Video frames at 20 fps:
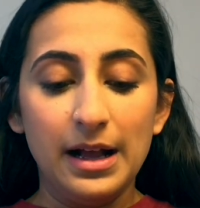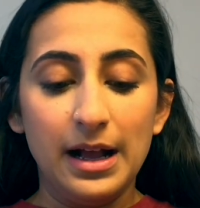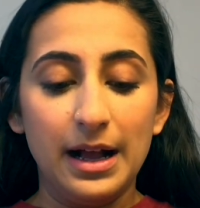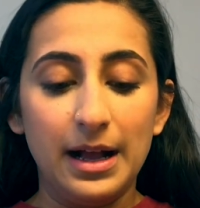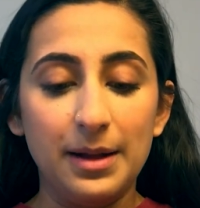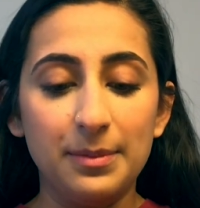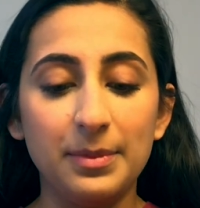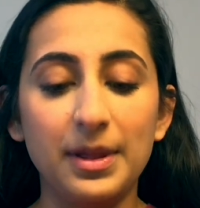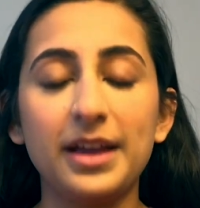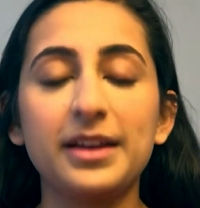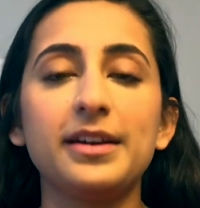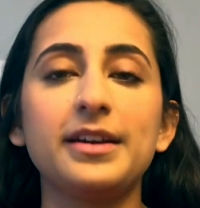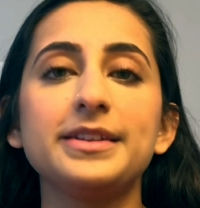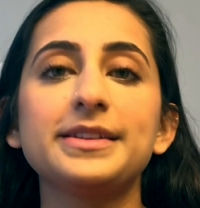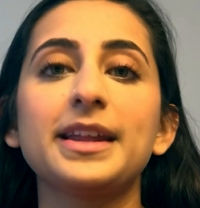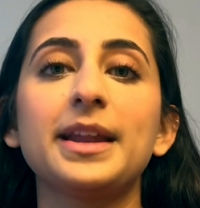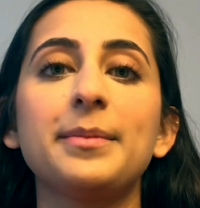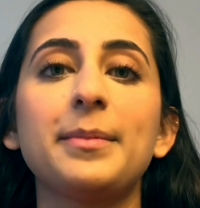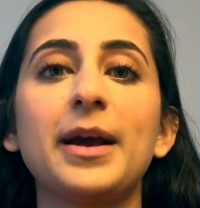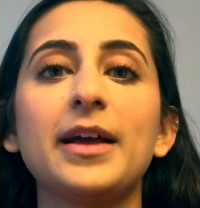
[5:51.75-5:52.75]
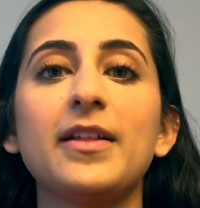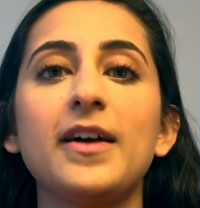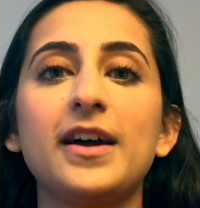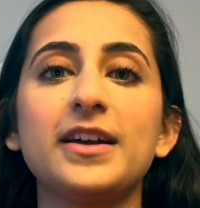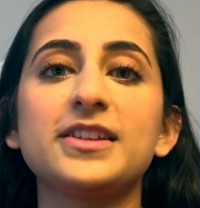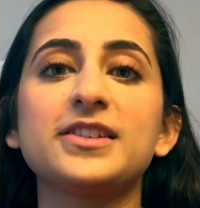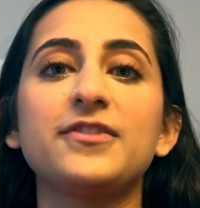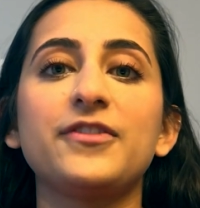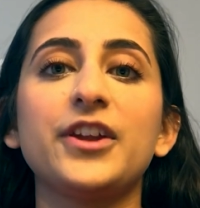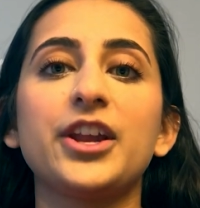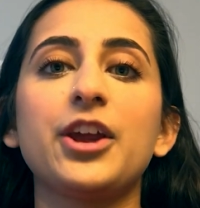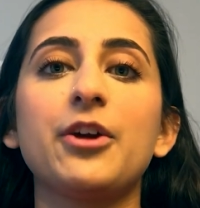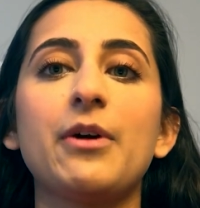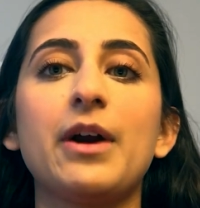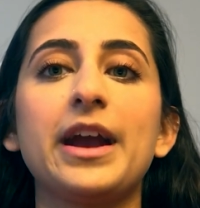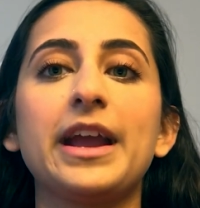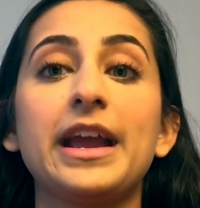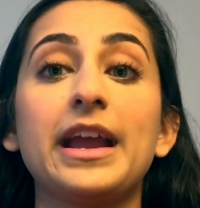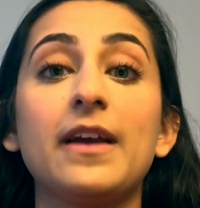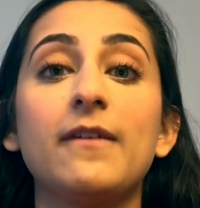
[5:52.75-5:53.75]
Like I said in my last video,
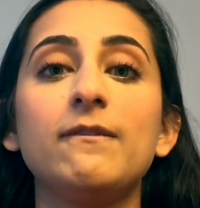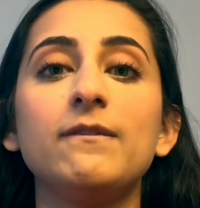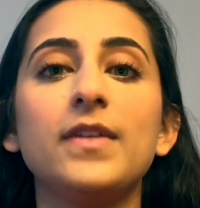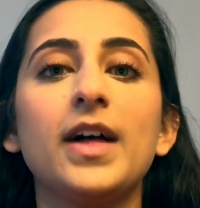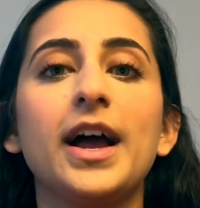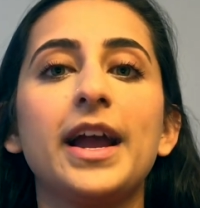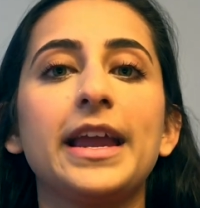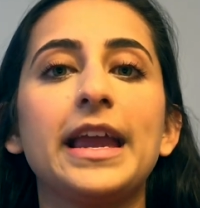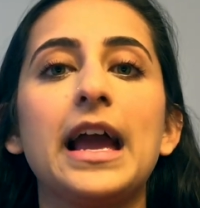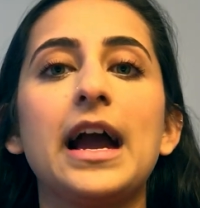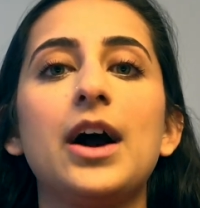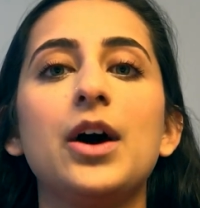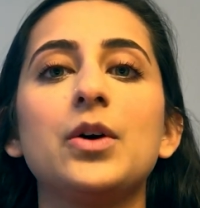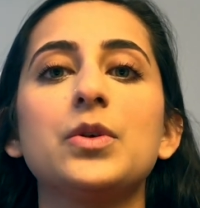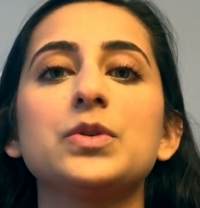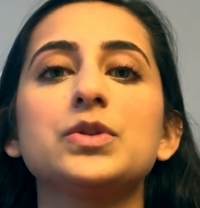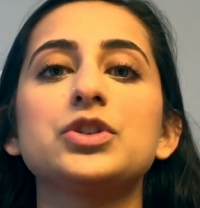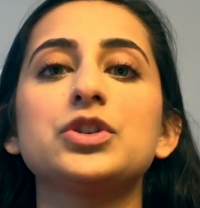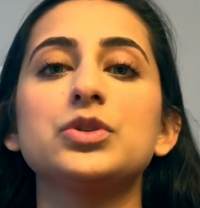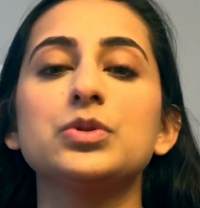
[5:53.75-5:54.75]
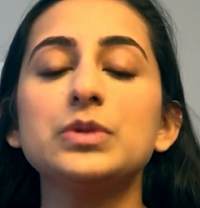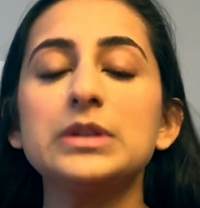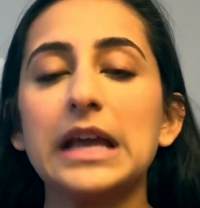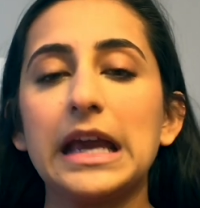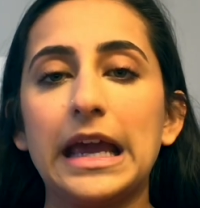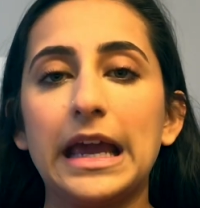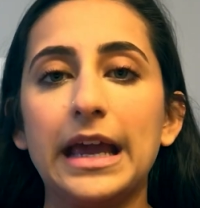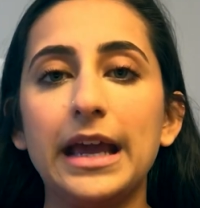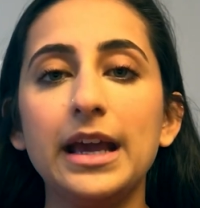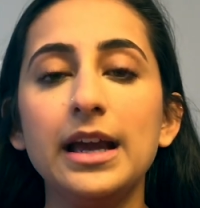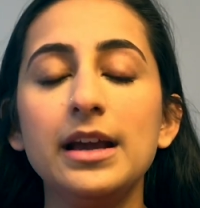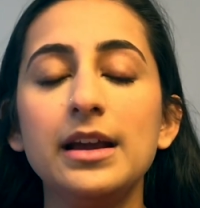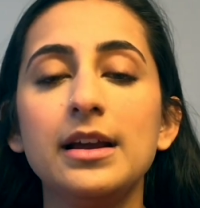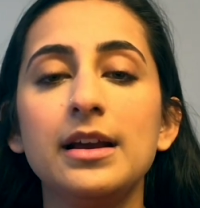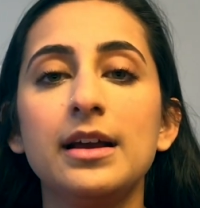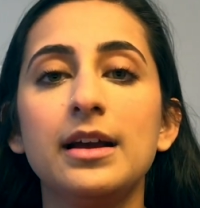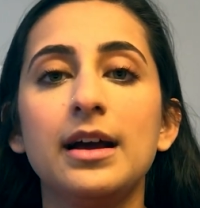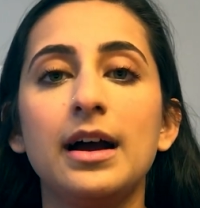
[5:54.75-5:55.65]
I am flying out today